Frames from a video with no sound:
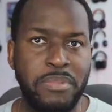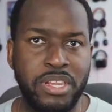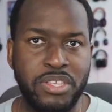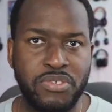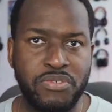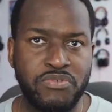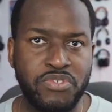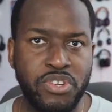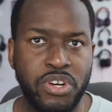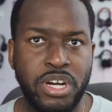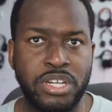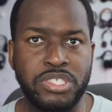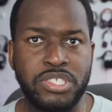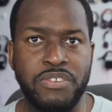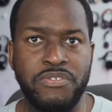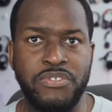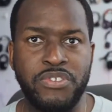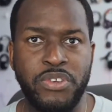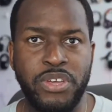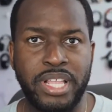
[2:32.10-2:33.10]
minutes of charge,
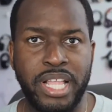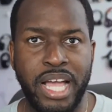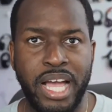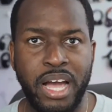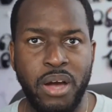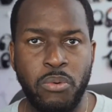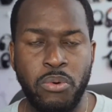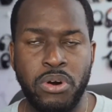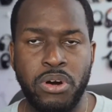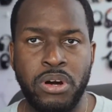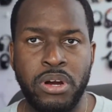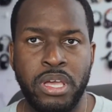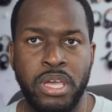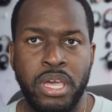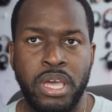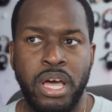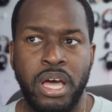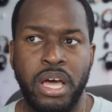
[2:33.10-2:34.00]
gives you an hour,